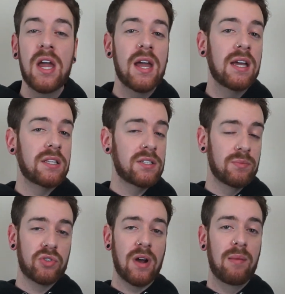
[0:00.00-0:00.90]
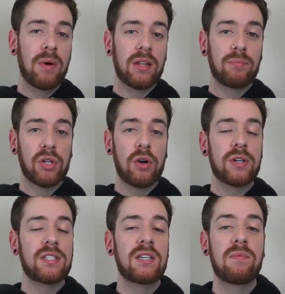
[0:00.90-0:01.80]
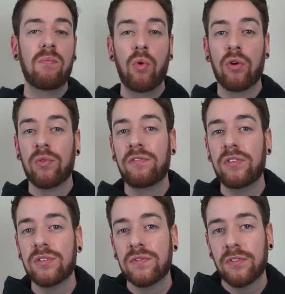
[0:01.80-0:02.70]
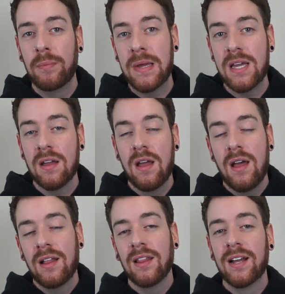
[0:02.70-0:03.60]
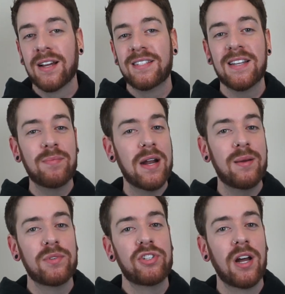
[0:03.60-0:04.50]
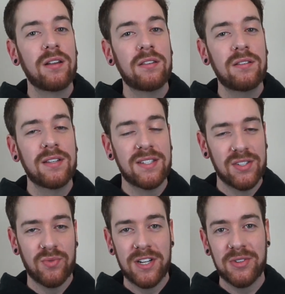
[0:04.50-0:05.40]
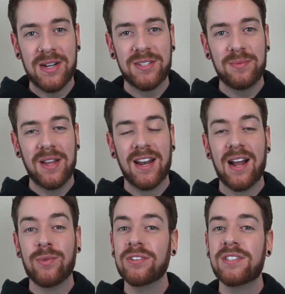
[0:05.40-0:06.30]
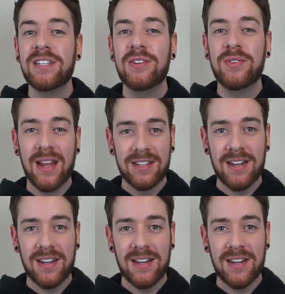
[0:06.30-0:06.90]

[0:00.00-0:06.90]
Hit the subscribe button below to see more reviews from me. Like I said, my name is Jonathan, this is Razor Anthem, and I will see you next